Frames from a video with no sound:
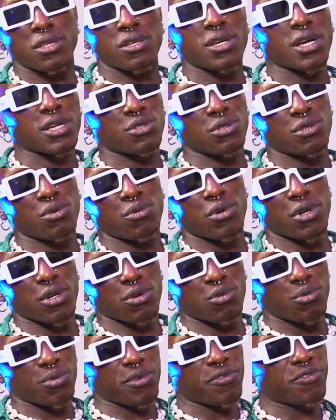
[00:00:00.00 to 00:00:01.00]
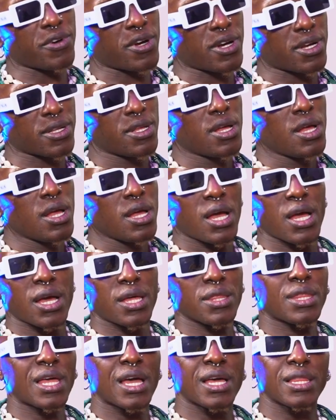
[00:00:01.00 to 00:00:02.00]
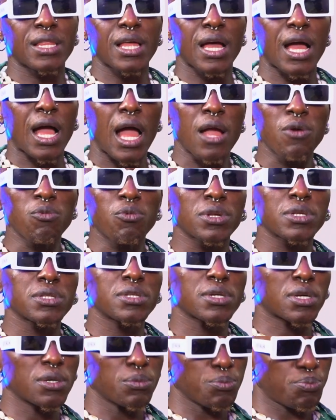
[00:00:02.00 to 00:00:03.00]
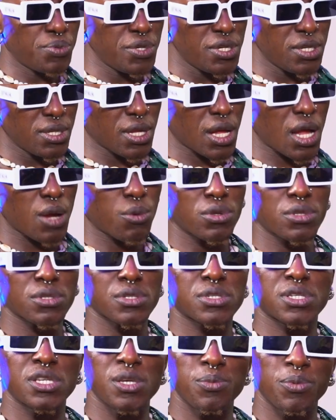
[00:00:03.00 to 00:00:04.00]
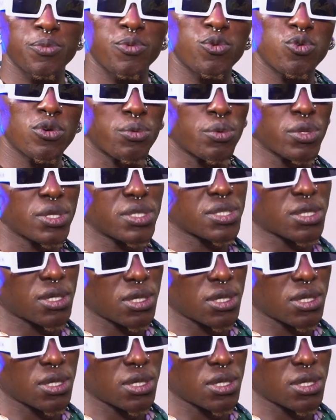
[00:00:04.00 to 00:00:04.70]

You guys did the work. We'll be fine. And I wanted to compete. I wanted to see people who were willing to